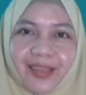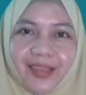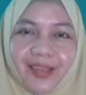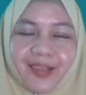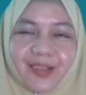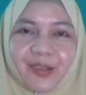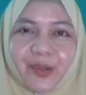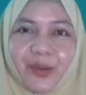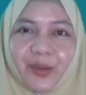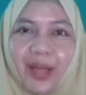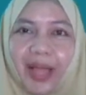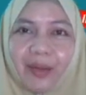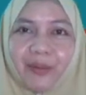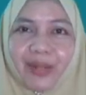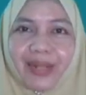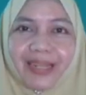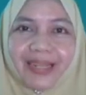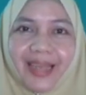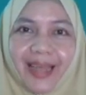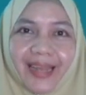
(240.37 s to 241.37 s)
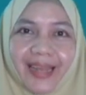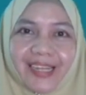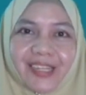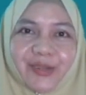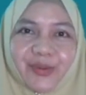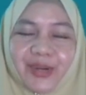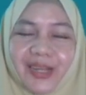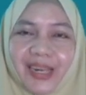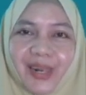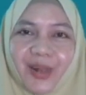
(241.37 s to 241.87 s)
So, I will guide
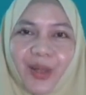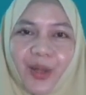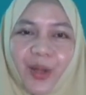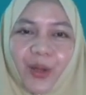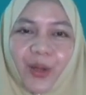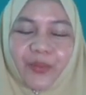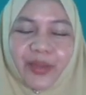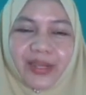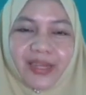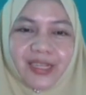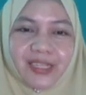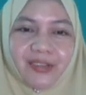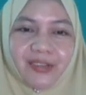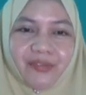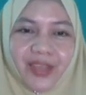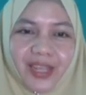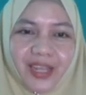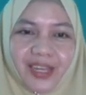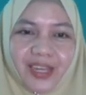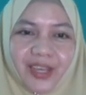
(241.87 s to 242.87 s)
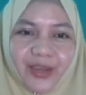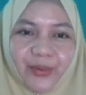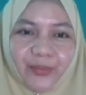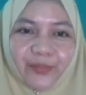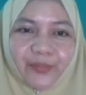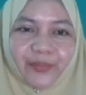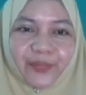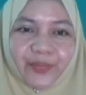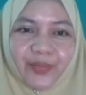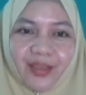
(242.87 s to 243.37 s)
you along with this video.
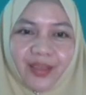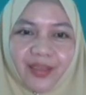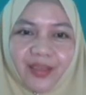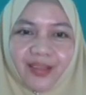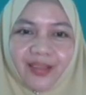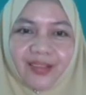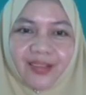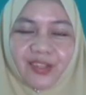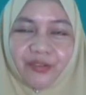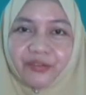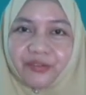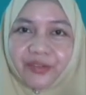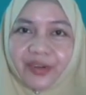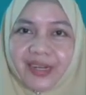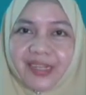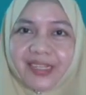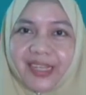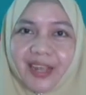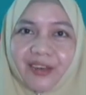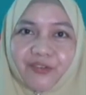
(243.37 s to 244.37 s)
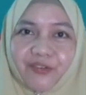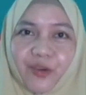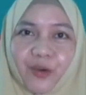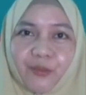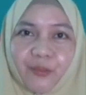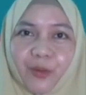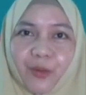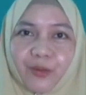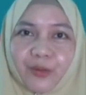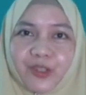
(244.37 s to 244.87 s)
So, first and
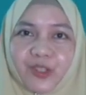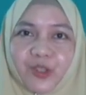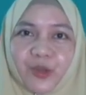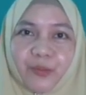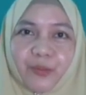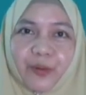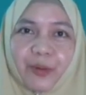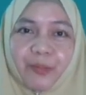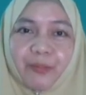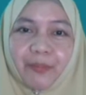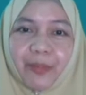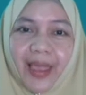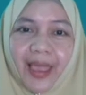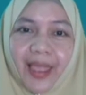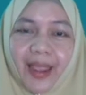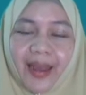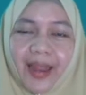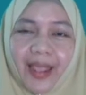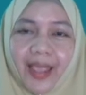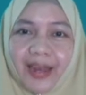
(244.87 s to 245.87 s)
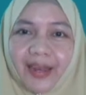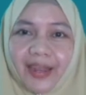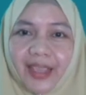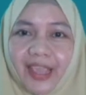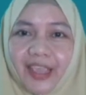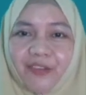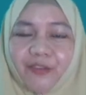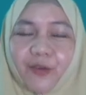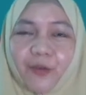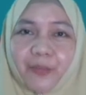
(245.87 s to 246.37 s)
foremost, you prepare an
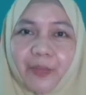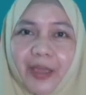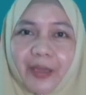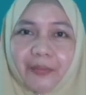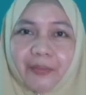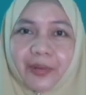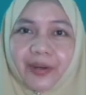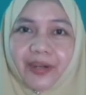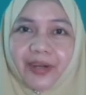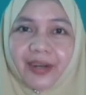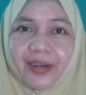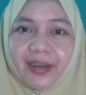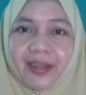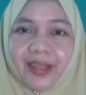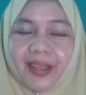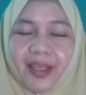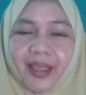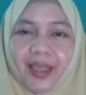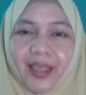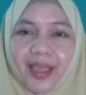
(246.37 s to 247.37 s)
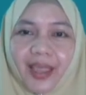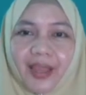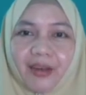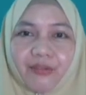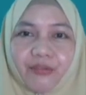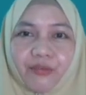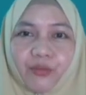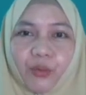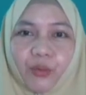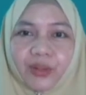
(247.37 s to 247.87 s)
A4 paper. And
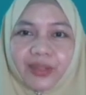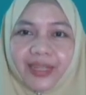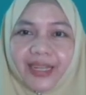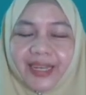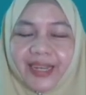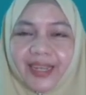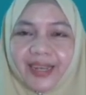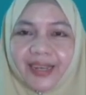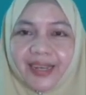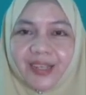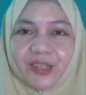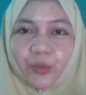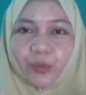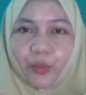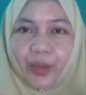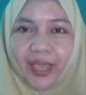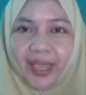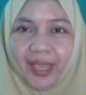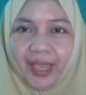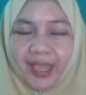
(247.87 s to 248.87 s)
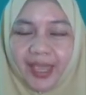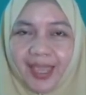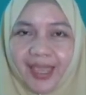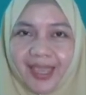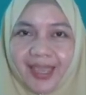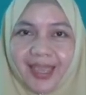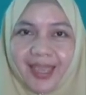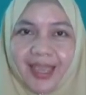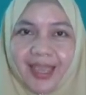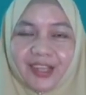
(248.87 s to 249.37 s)
fold it in this way,
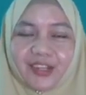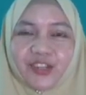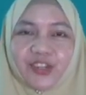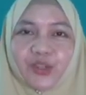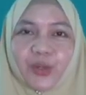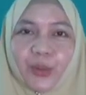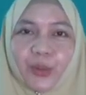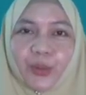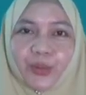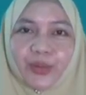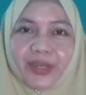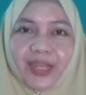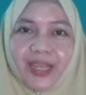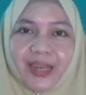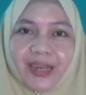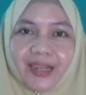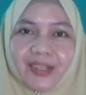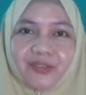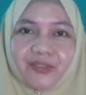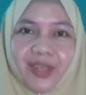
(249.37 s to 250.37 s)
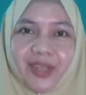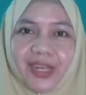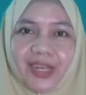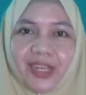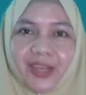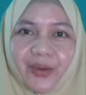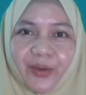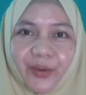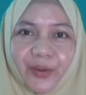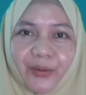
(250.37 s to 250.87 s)
as shown in this
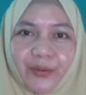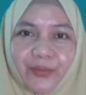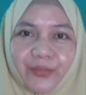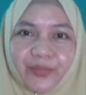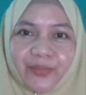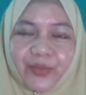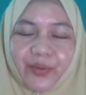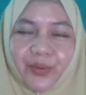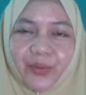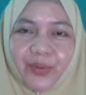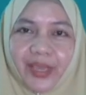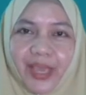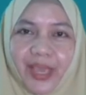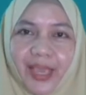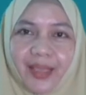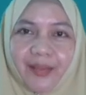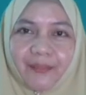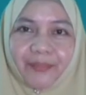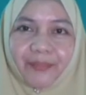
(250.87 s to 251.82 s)
video, okay?